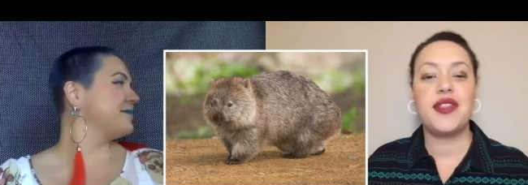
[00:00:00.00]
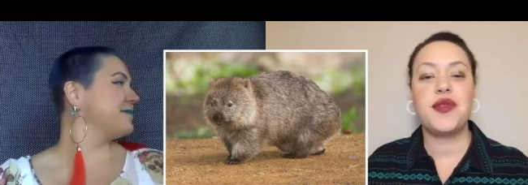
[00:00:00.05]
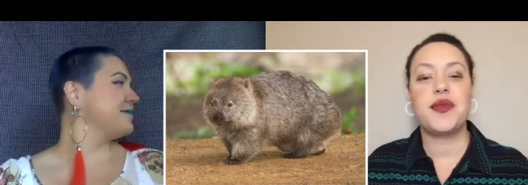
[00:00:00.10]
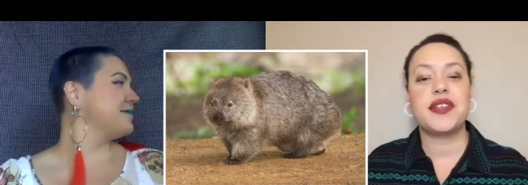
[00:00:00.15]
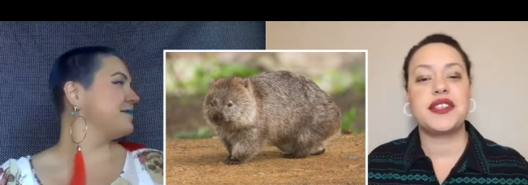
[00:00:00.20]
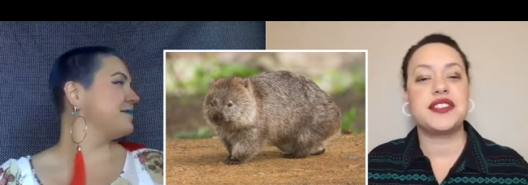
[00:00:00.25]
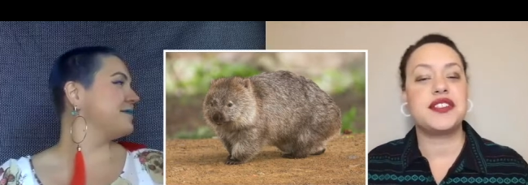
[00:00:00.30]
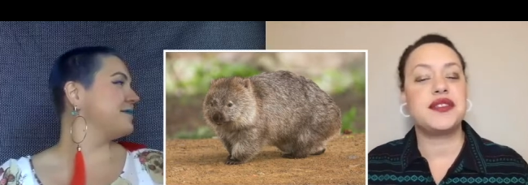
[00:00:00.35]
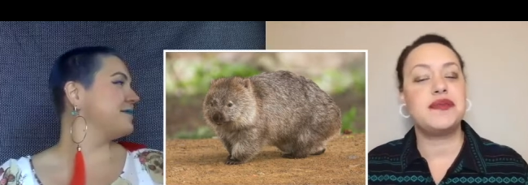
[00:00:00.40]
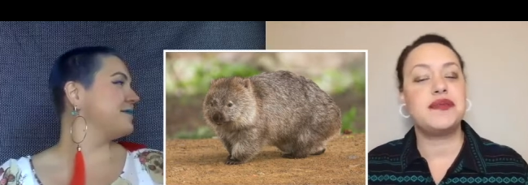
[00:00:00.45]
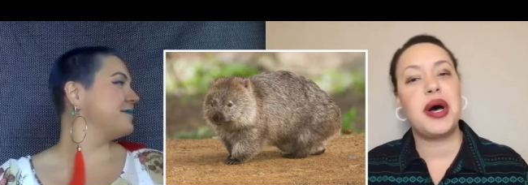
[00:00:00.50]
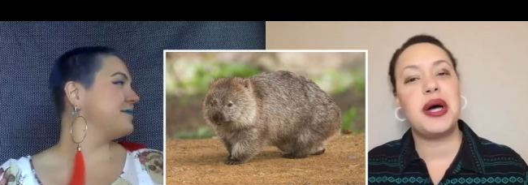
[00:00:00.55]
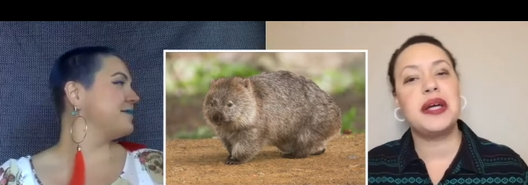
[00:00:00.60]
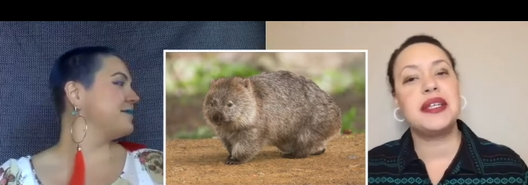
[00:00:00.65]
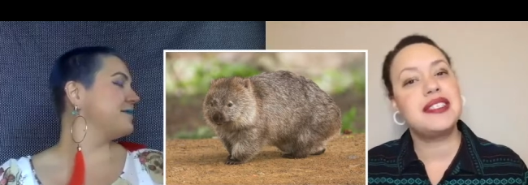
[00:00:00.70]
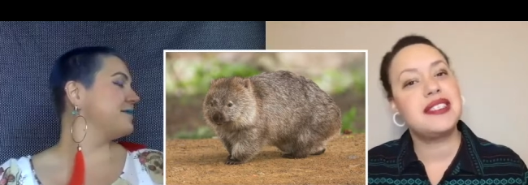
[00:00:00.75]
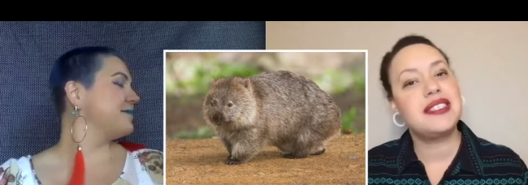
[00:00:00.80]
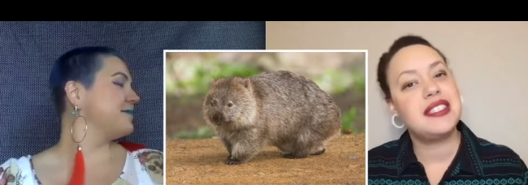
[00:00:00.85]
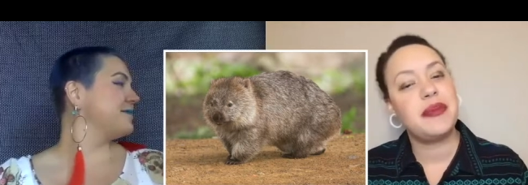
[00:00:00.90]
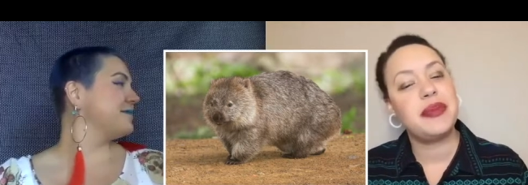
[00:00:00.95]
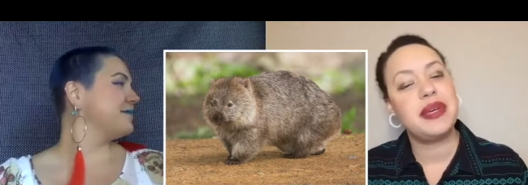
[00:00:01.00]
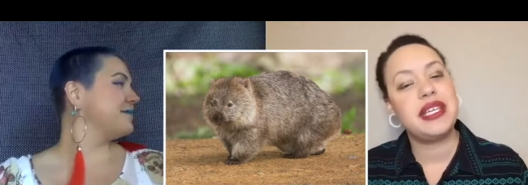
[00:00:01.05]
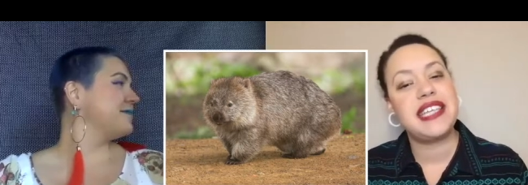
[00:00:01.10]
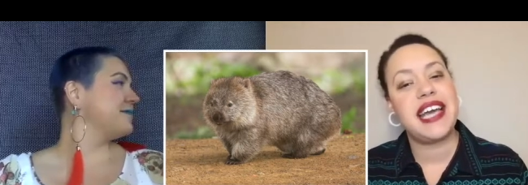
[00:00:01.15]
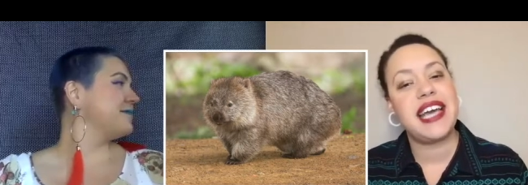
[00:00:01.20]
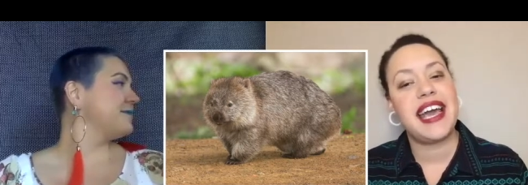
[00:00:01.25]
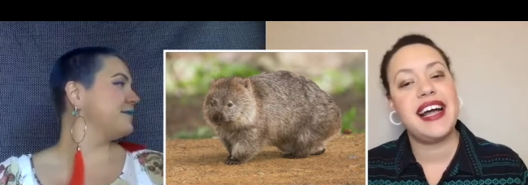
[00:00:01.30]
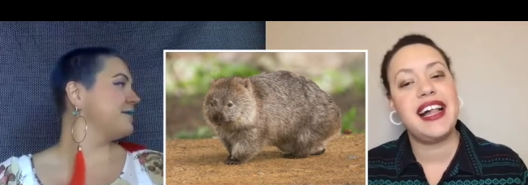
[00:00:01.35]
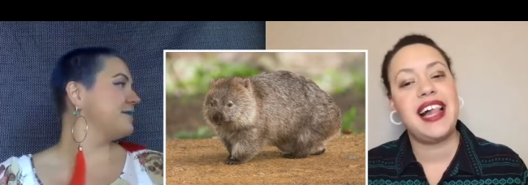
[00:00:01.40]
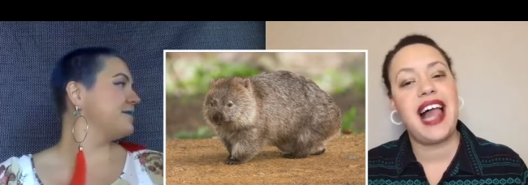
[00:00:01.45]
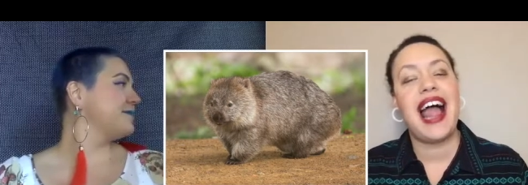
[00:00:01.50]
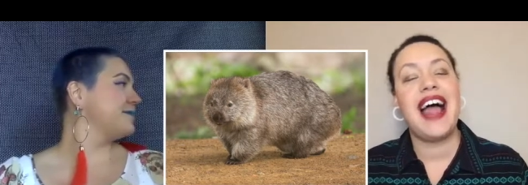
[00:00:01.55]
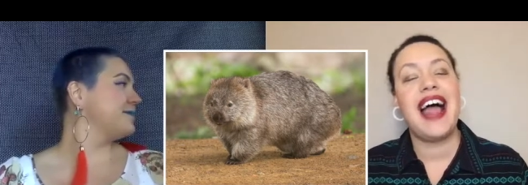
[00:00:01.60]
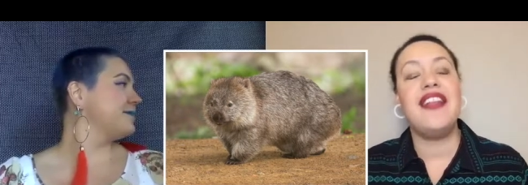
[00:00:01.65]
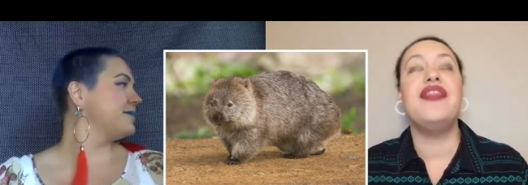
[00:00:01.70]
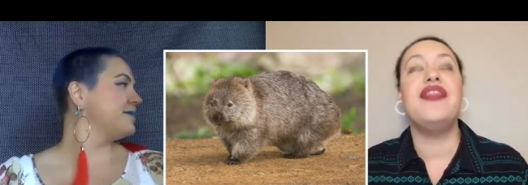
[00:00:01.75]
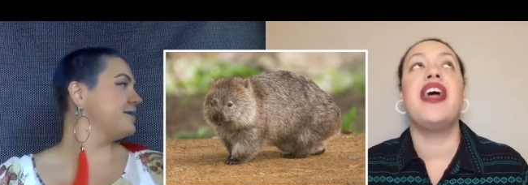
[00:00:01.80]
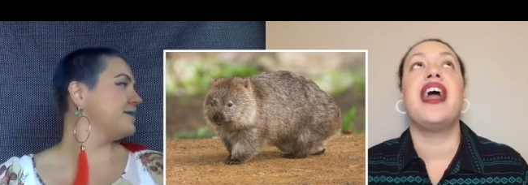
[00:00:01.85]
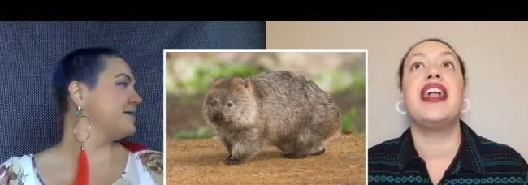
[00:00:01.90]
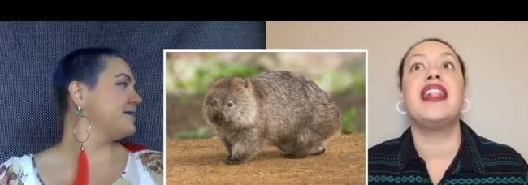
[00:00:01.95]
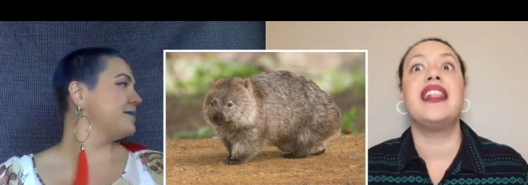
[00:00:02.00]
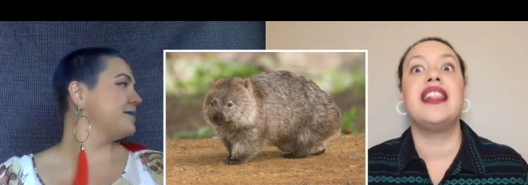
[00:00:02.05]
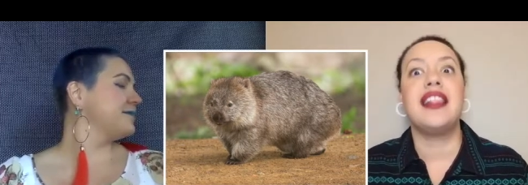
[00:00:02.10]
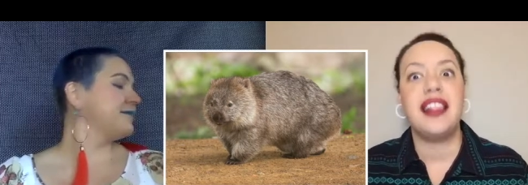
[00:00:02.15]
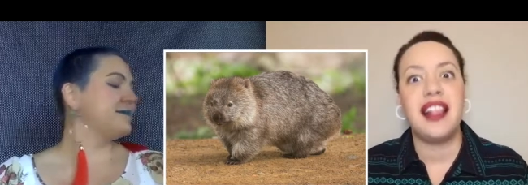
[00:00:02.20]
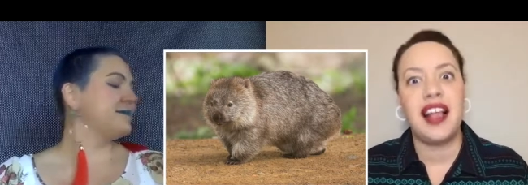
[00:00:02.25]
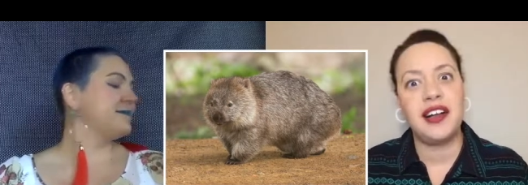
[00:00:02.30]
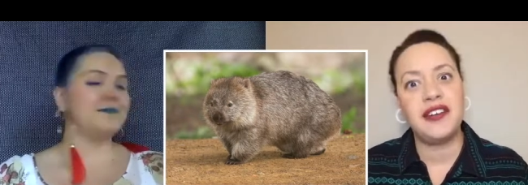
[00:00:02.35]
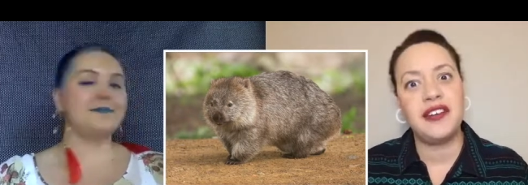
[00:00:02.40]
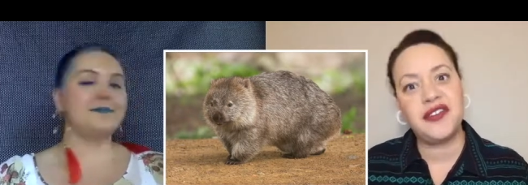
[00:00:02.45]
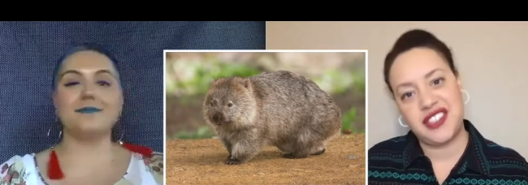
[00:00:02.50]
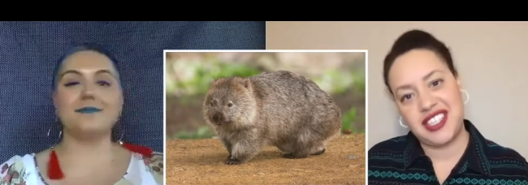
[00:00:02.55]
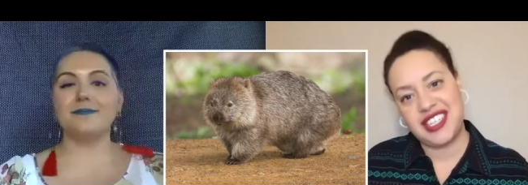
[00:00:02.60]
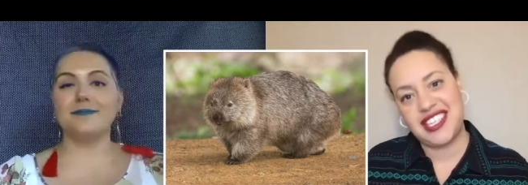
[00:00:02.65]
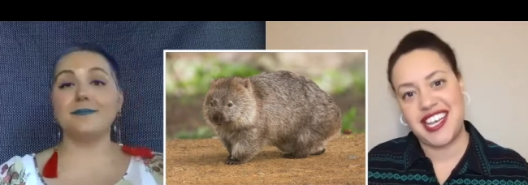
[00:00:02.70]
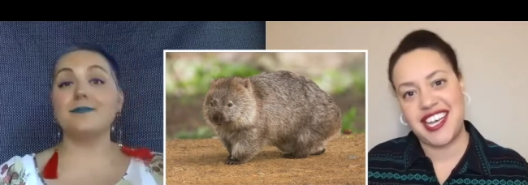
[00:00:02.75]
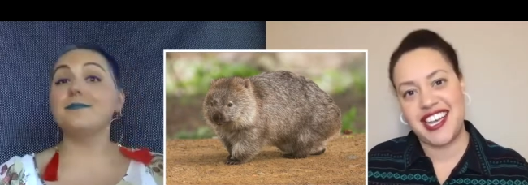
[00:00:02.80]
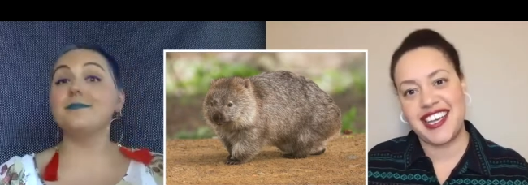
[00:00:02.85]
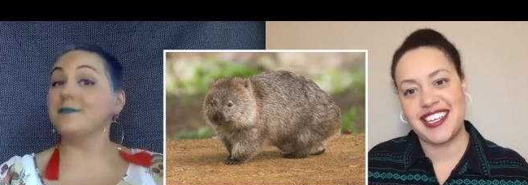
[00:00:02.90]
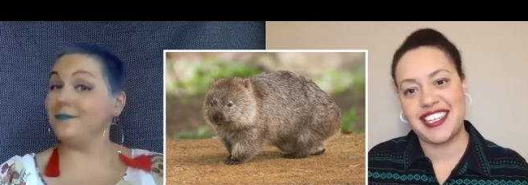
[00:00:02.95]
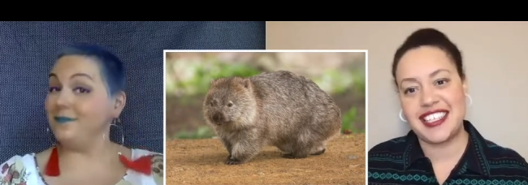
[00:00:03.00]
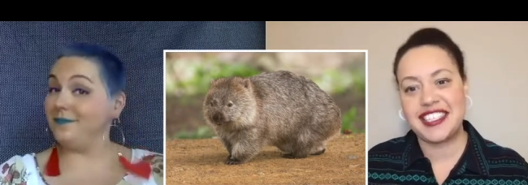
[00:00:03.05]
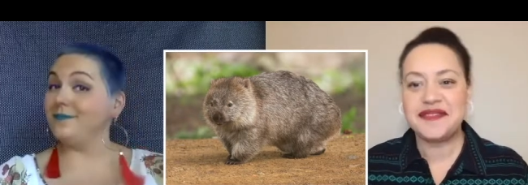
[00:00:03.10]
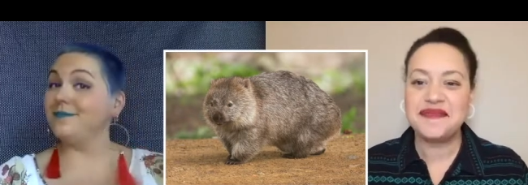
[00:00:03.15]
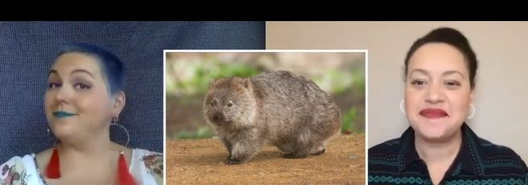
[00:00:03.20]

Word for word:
Speaker 1: with a small, stubby tail, and they love to dig.